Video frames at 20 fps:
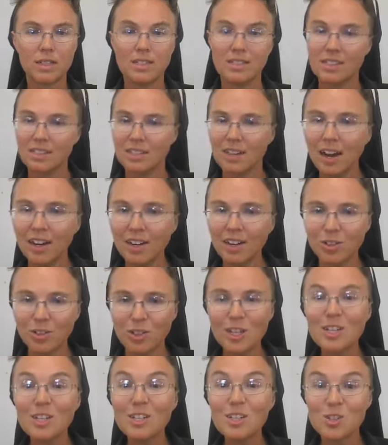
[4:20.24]
He's entitled.
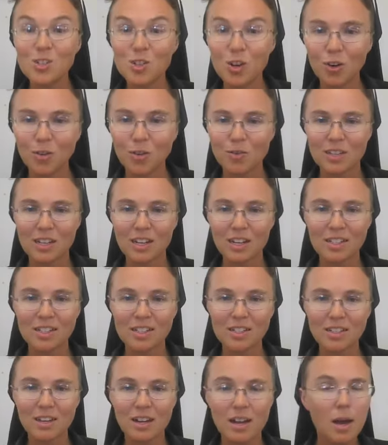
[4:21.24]
He deserves
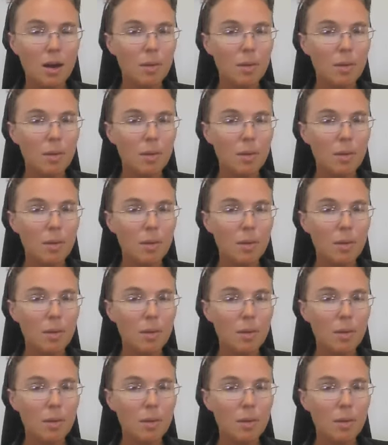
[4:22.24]
this.